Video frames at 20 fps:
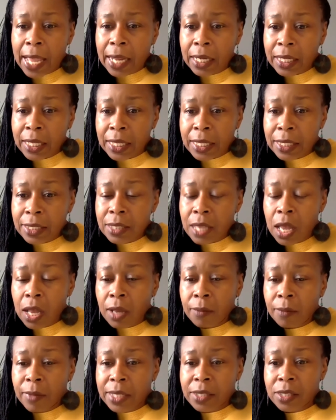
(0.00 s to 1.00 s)
least,
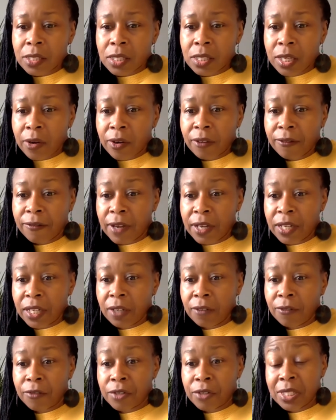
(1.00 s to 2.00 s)
necessary
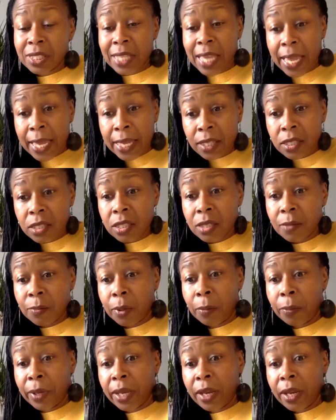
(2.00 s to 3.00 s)
funding for states to
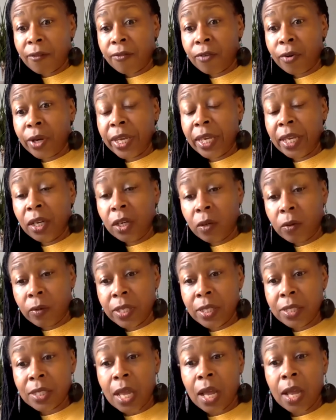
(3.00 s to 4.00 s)
prepare for
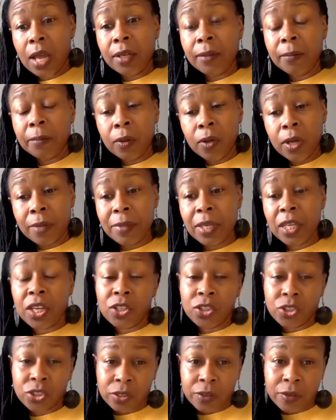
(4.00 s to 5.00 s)
increased unemployment
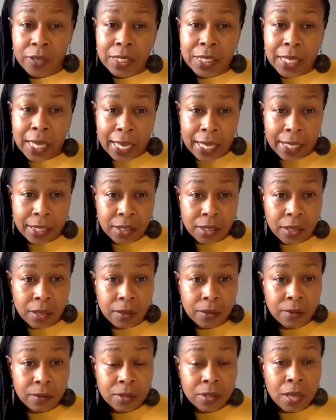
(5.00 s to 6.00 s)
insurance
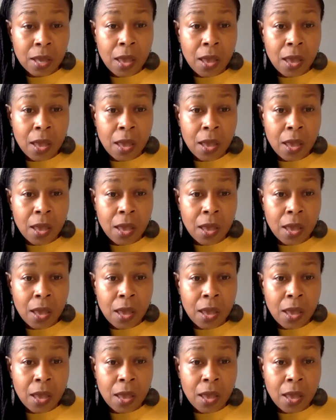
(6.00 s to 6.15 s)
caseloads.